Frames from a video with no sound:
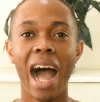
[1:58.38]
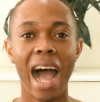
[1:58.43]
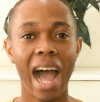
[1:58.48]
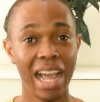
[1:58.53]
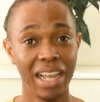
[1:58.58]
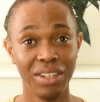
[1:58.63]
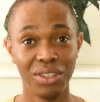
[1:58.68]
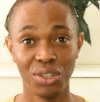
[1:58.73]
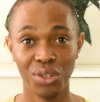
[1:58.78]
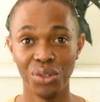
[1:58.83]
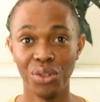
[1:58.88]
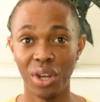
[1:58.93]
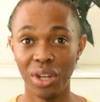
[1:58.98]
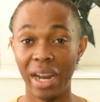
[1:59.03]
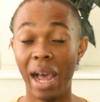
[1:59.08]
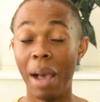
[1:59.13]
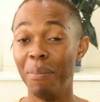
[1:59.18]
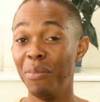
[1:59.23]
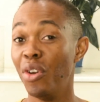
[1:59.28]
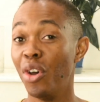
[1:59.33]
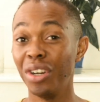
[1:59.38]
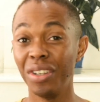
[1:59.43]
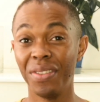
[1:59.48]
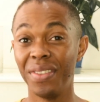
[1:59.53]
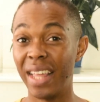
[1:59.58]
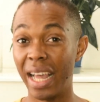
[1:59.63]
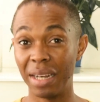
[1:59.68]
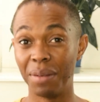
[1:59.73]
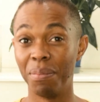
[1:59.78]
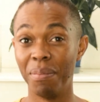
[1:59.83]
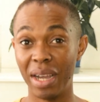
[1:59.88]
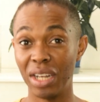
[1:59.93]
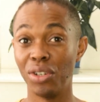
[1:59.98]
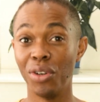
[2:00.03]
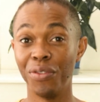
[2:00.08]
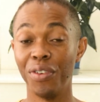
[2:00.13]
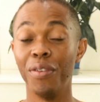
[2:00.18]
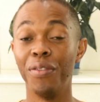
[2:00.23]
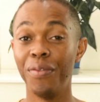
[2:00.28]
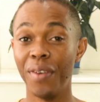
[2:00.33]
I'm not that much
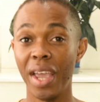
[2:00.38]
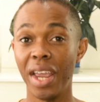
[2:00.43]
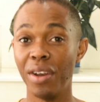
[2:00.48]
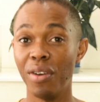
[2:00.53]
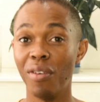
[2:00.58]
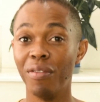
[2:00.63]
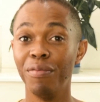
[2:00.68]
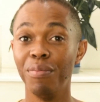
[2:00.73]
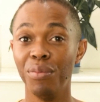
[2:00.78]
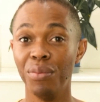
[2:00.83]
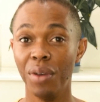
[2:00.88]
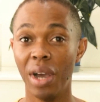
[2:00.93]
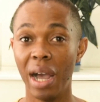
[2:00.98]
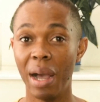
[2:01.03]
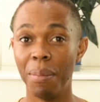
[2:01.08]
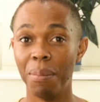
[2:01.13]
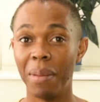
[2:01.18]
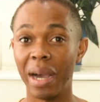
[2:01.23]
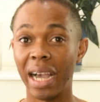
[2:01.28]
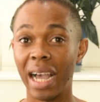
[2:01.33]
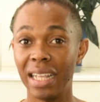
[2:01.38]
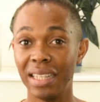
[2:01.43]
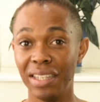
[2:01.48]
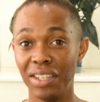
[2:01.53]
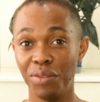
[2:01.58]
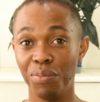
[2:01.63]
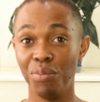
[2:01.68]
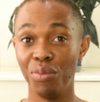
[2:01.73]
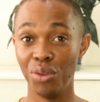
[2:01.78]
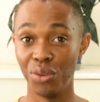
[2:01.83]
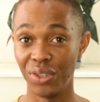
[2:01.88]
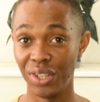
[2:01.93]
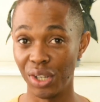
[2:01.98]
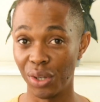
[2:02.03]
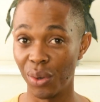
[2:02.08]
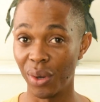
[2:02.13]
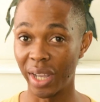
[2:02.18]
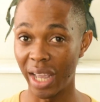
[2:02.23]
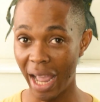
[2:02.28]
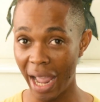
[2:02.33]
of a fan of Makhadzi's
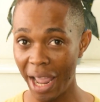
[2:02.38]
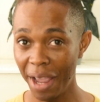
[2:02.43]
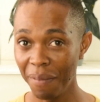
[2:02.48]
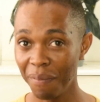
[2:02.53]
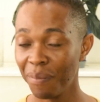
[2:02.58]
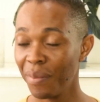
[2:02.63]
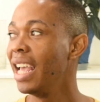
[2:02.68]
music, okay?